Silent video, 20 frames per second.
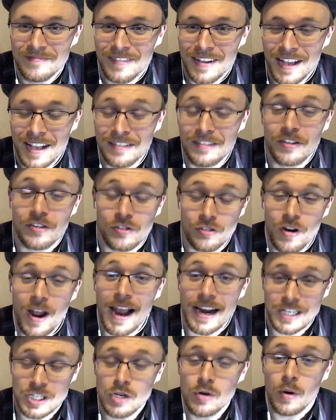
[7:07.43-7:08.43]
This is
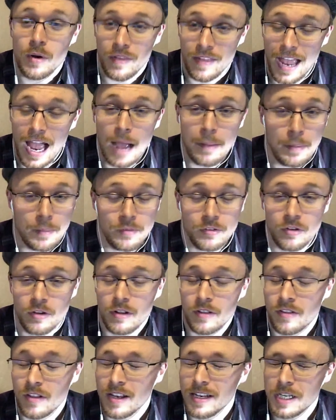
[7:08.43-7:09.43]
track 2 on the album, so
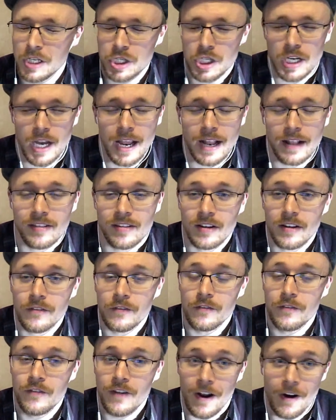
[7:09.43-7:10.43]
it initiates in a
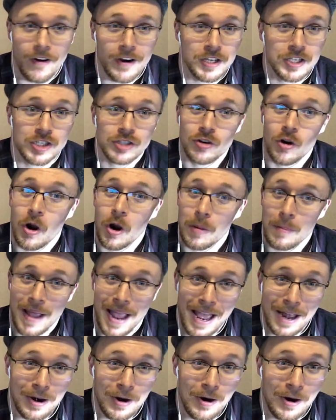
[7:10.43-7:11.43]
very strong
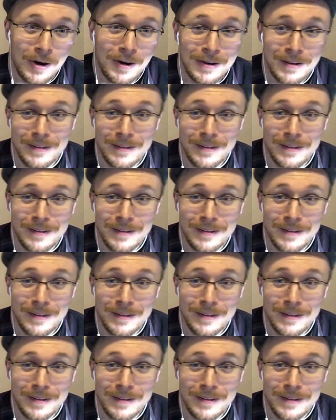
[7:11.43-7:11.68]
manner.